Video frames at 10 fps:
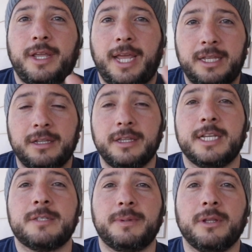in the
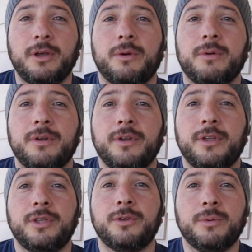links below,
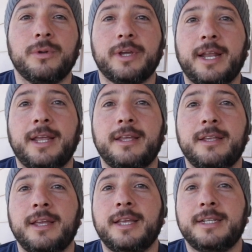you will get a
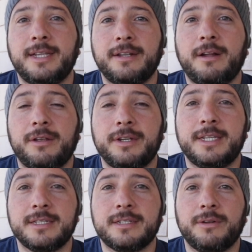$10
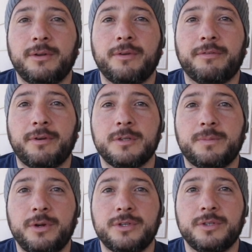discount on your first
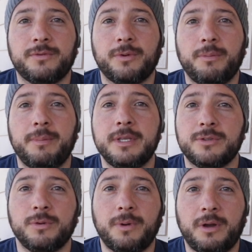purchase for
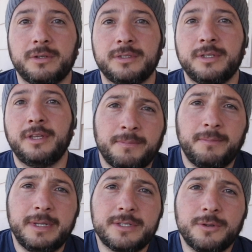Mistobox.
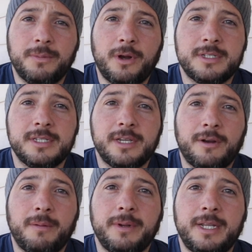Mistobox is a
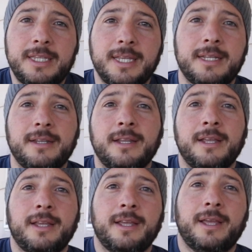company that
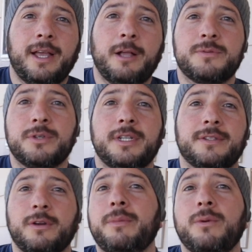helps you
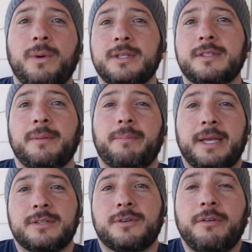determine what's the
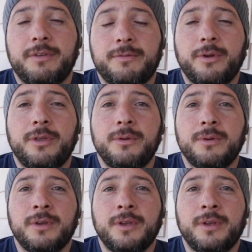best coffee for you